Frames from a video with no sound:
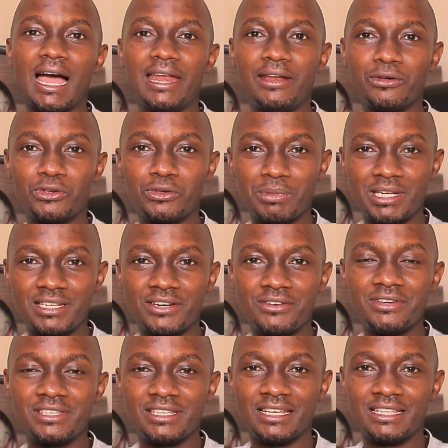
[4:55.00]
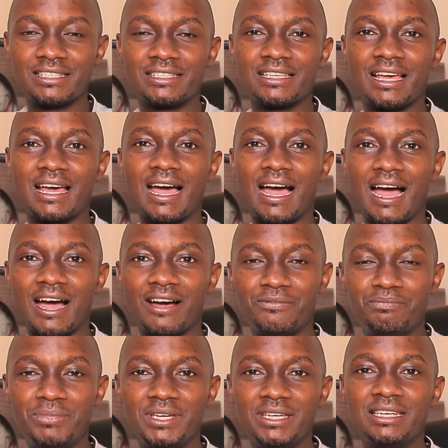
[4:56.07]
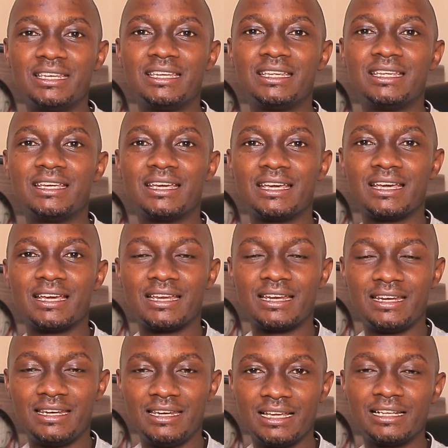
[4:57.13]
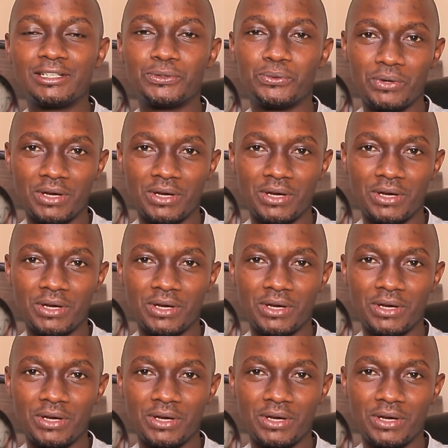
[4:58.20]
undocumented residents have been dealt